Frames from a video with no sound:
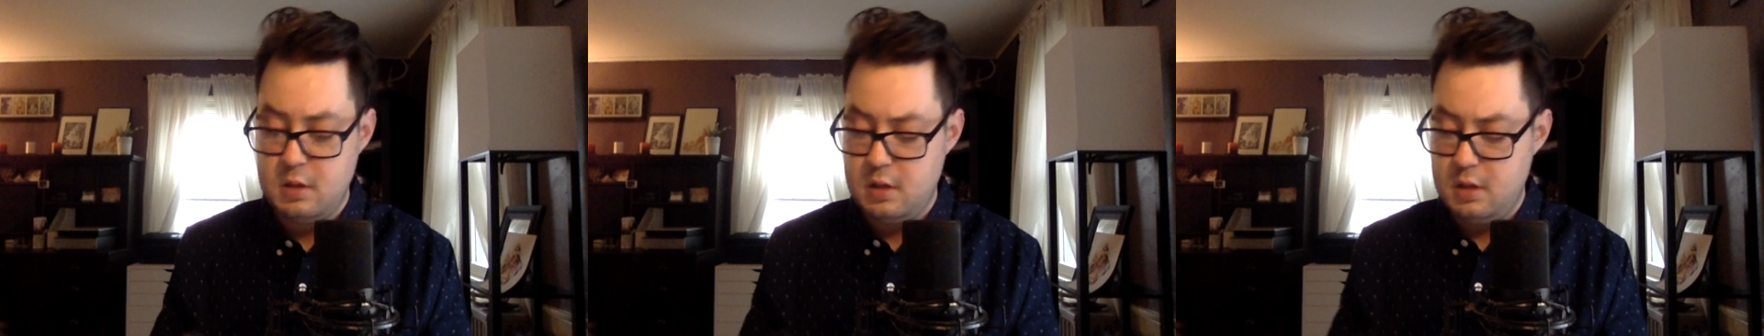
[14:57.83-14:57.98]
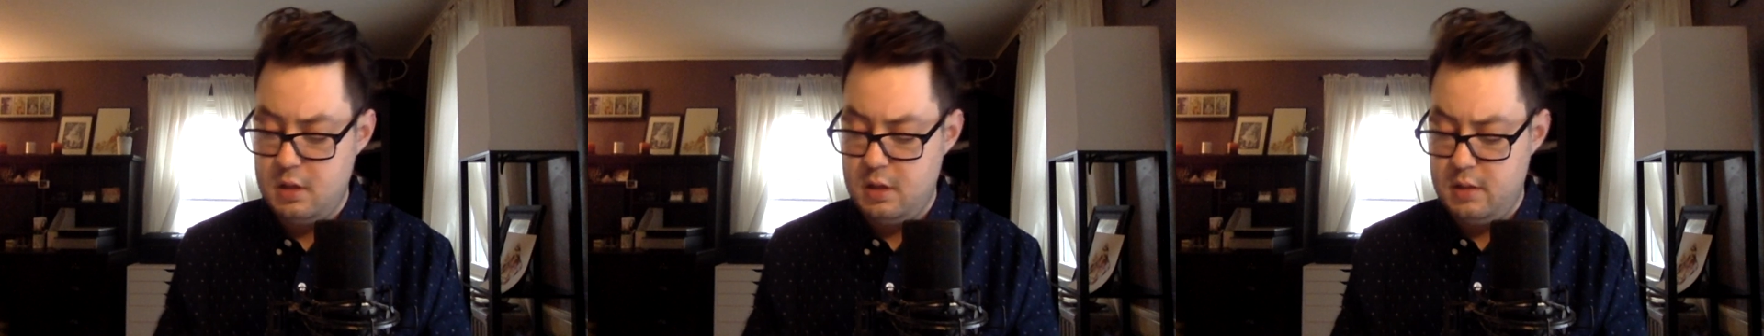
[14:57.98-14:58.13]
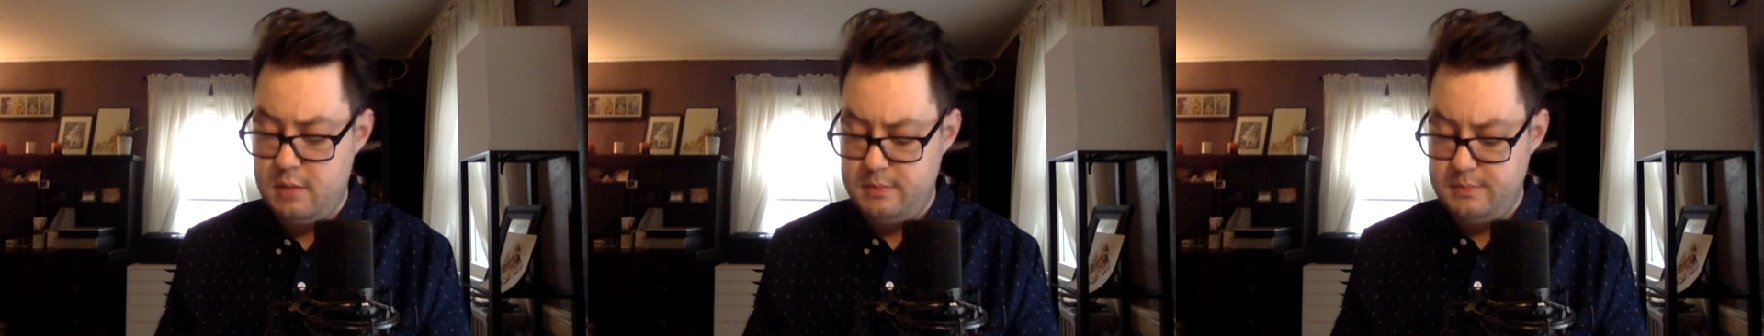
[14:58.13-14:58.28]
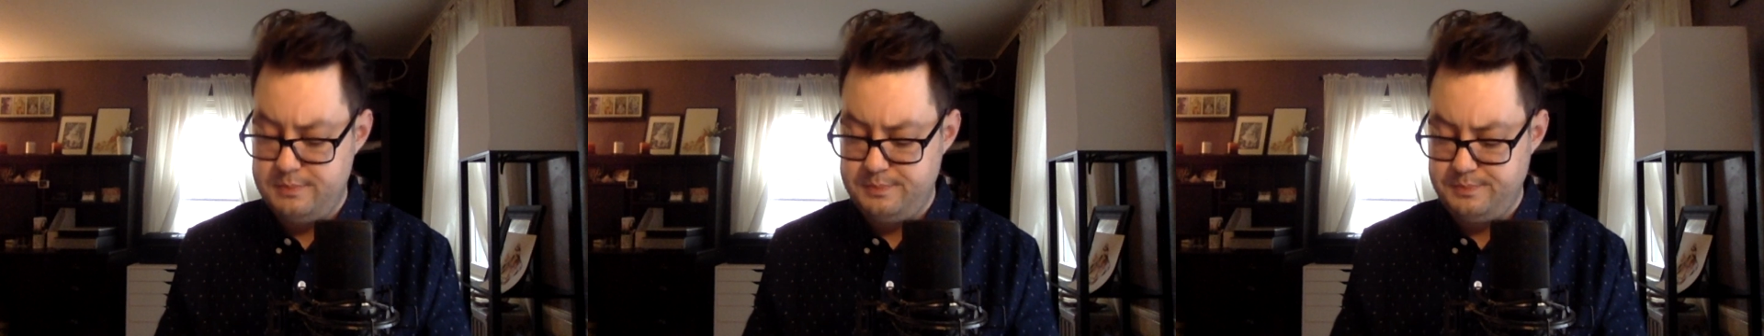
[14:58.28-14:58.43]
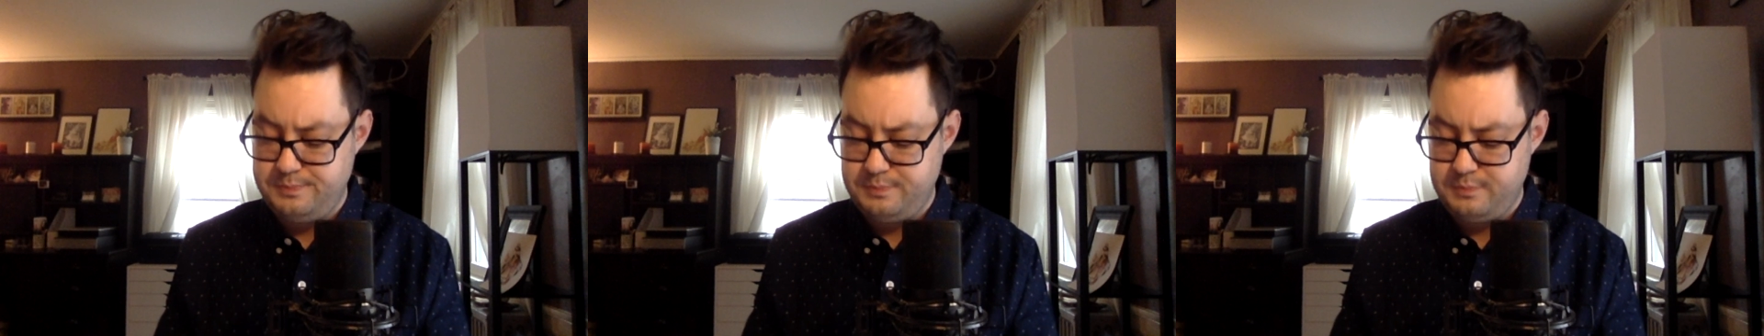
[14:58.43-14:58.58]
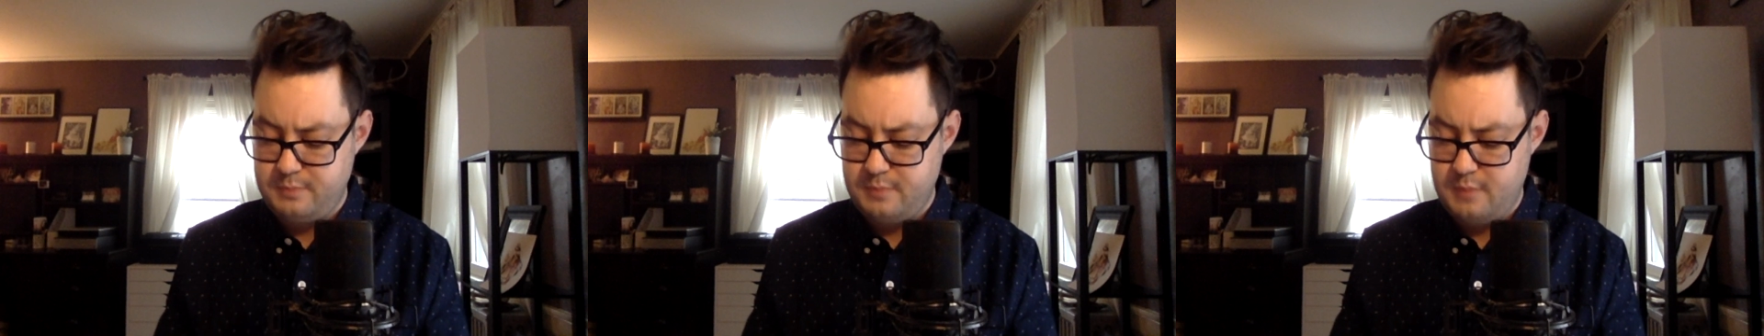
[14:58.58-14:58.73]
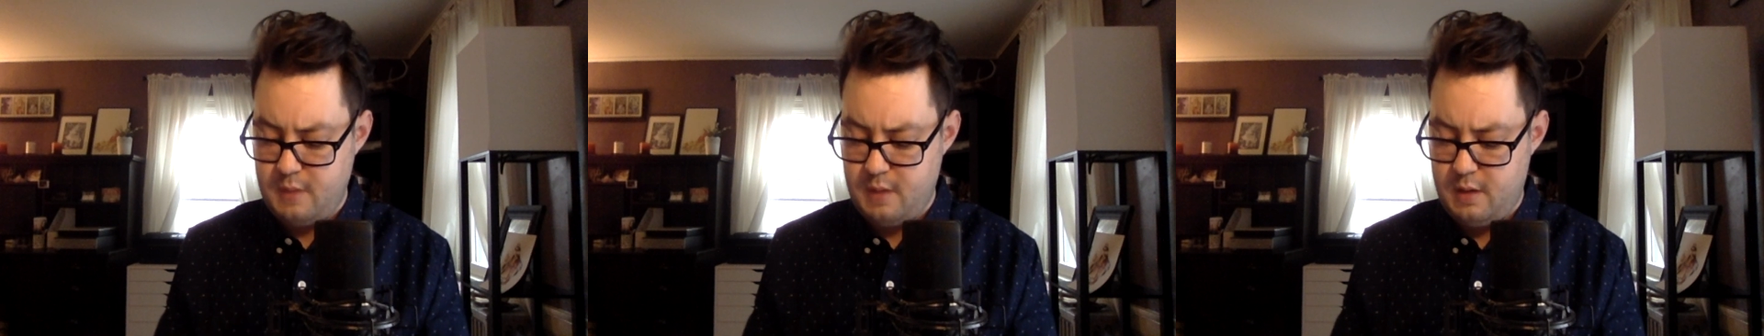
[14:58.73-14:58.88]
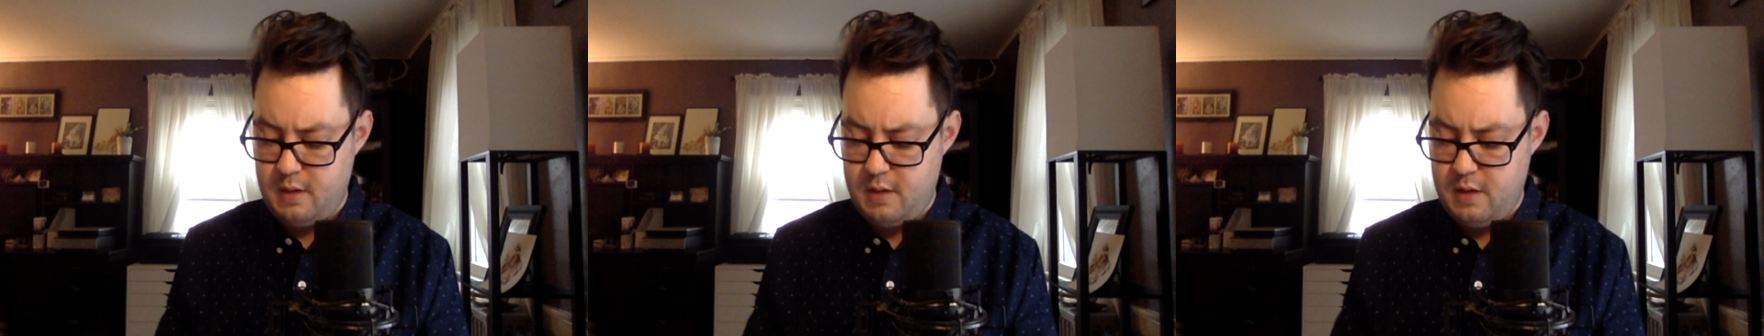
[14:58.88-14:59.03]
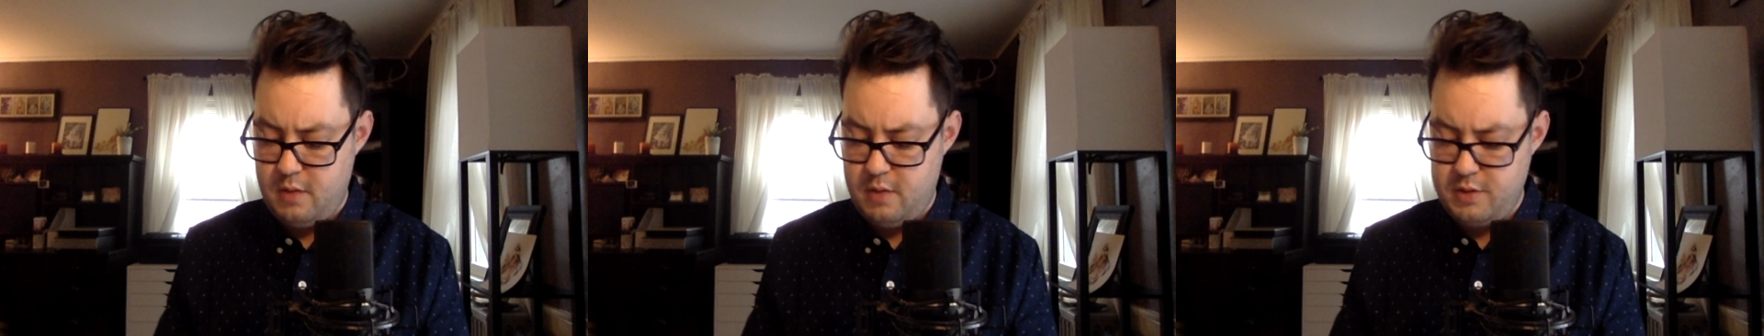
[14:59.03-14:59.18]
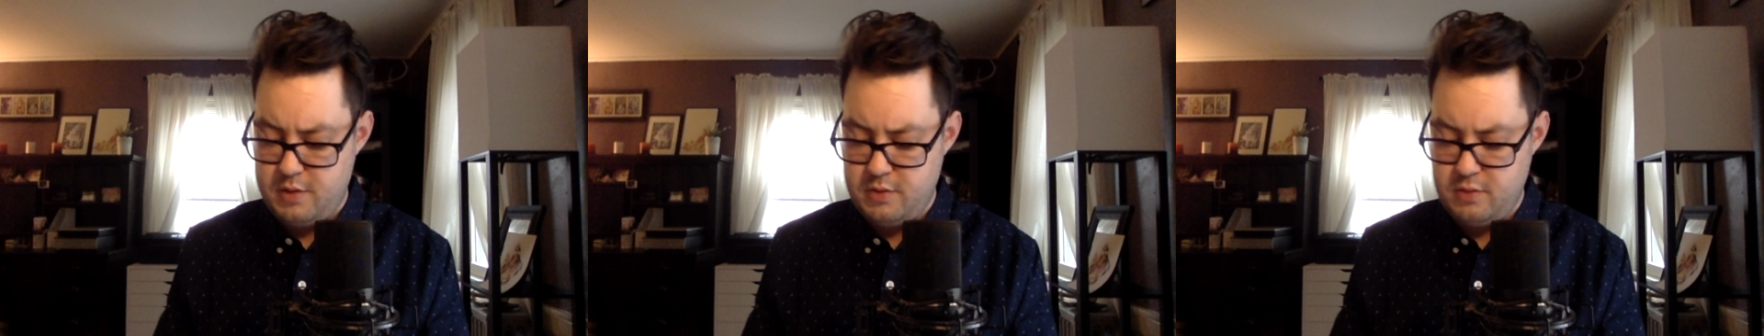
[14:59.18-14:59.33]
I
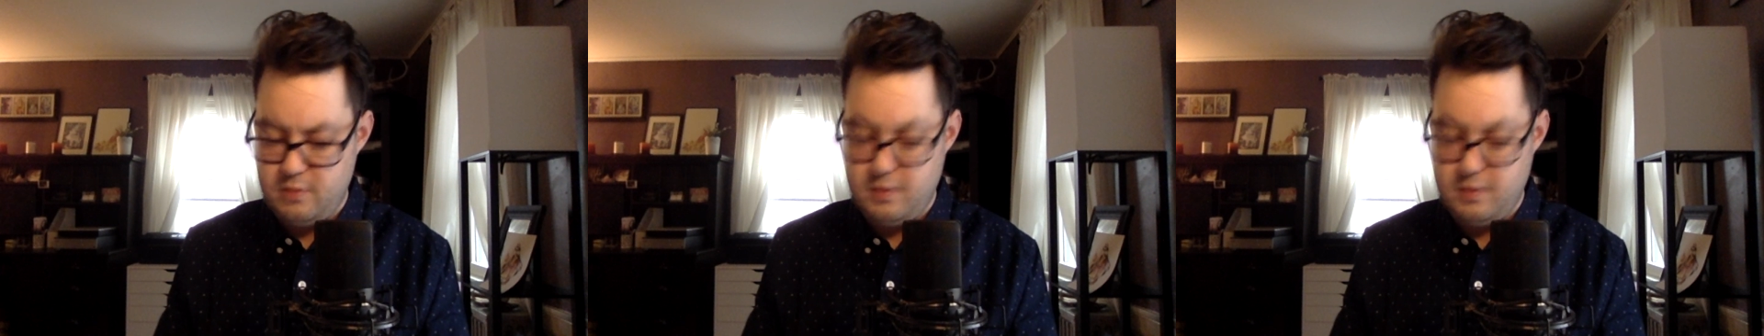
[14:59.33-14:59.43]
went to a